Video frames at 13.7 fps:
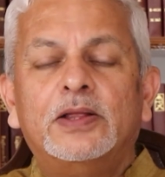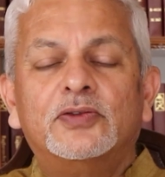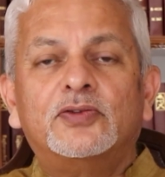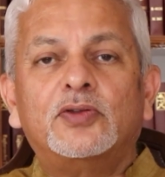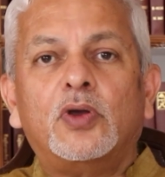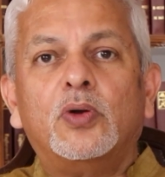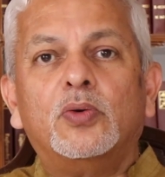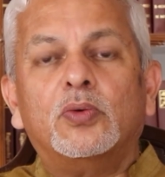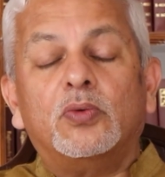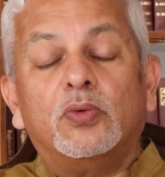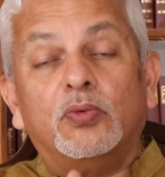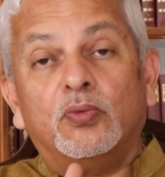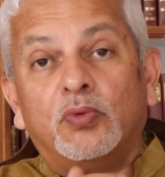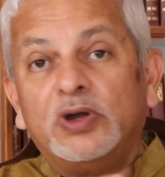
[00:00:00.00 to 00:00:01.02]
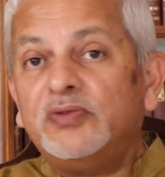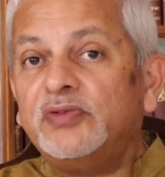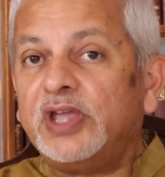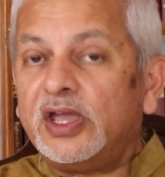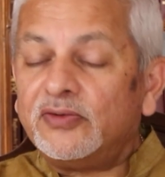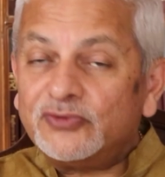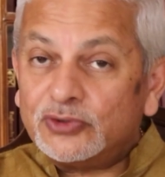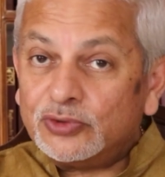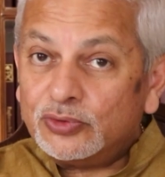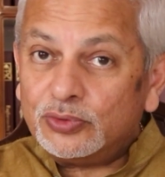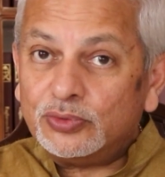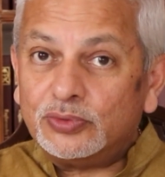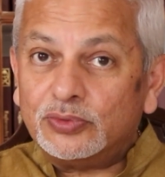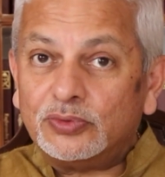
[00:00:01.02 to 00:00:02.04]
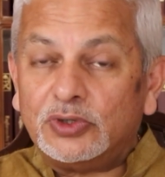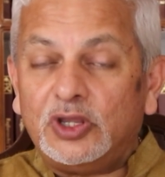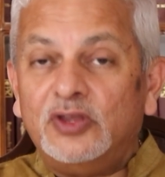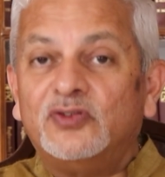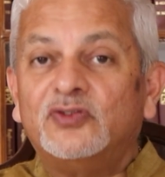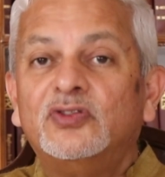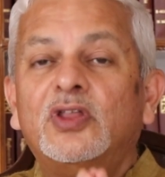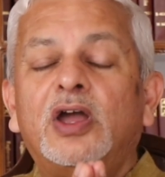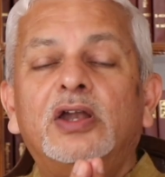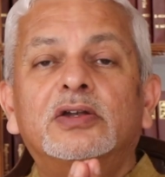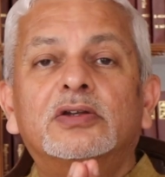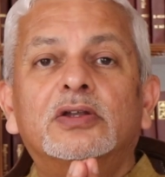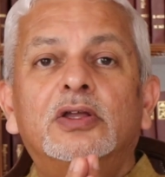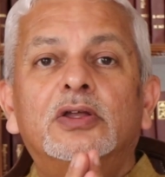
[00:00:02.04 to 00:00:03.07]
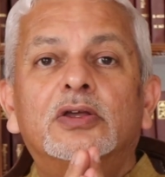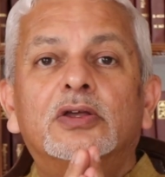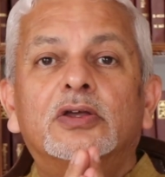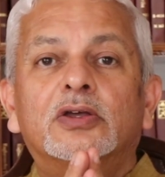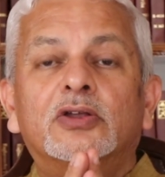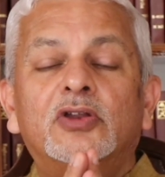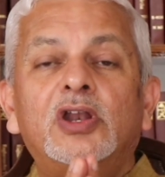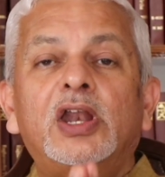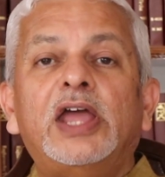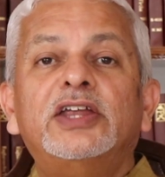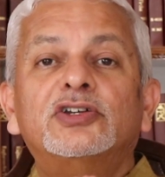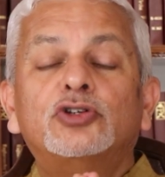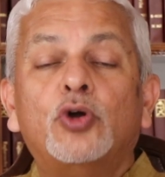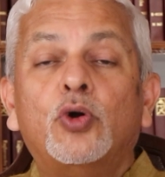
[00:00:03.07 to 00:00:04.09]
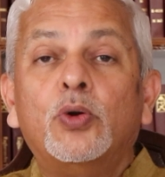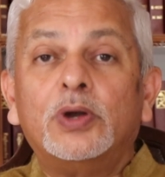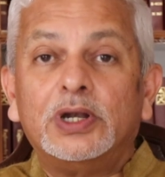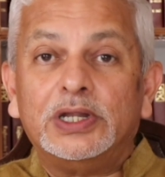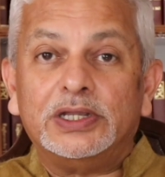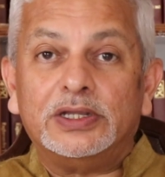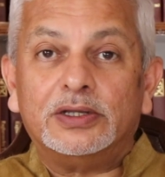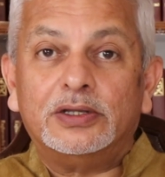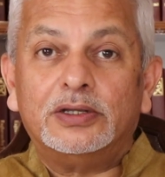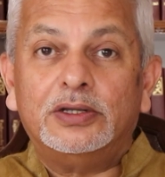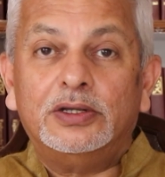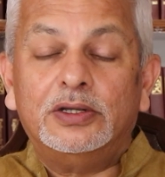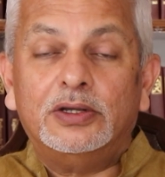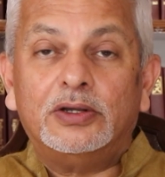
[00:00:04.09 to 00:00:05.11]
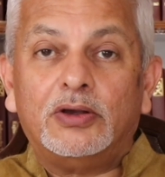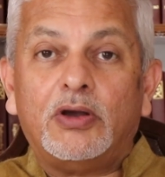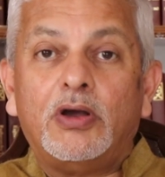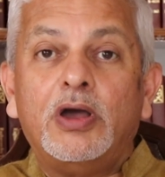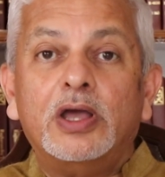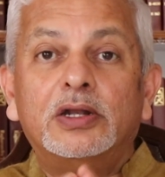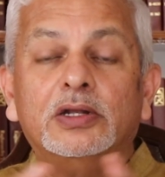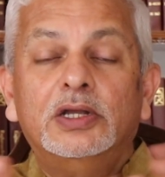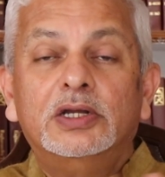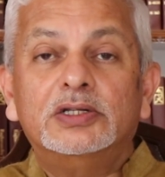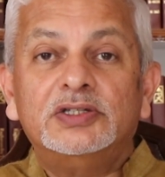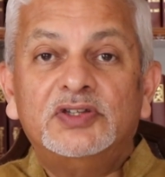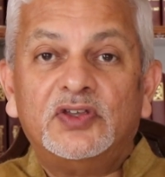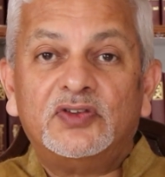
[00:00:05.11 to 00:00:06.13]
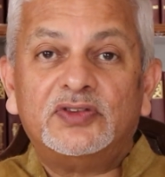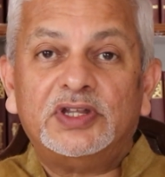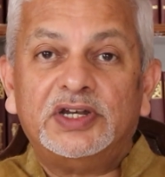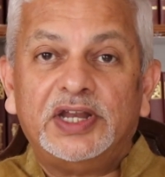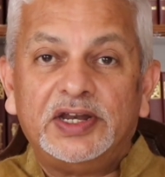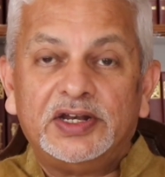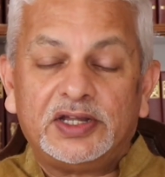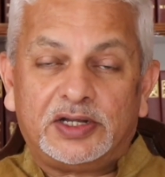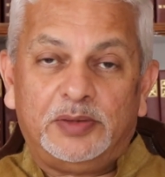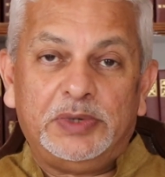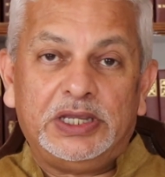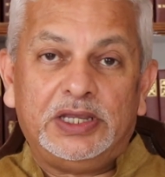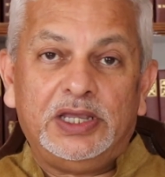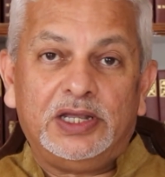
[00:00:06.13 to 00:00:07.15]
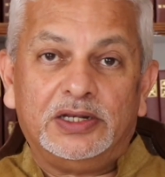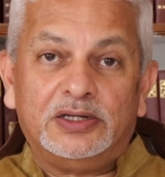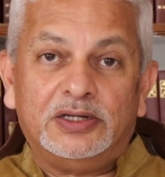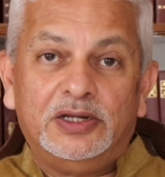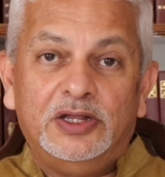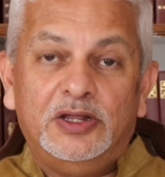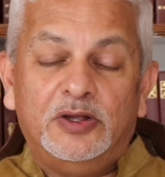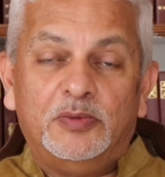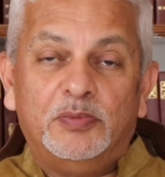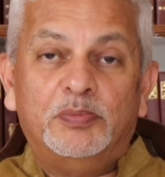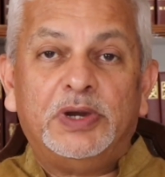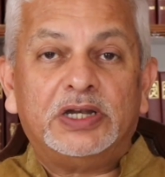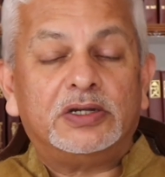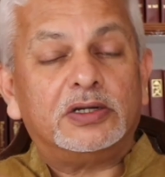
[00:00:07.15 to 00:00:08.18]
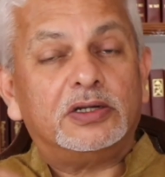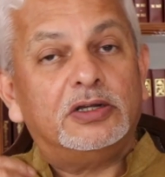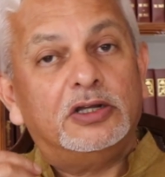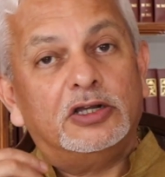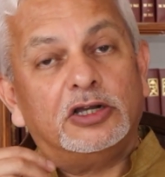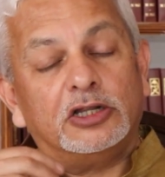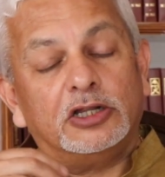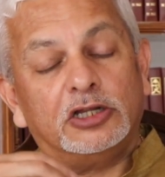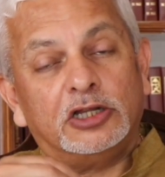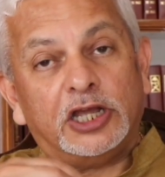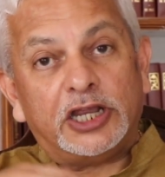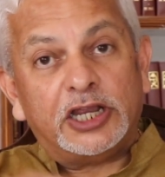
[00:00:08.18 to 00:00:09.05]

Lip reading: So what we have to do is not rely totally on just the data coming in, but the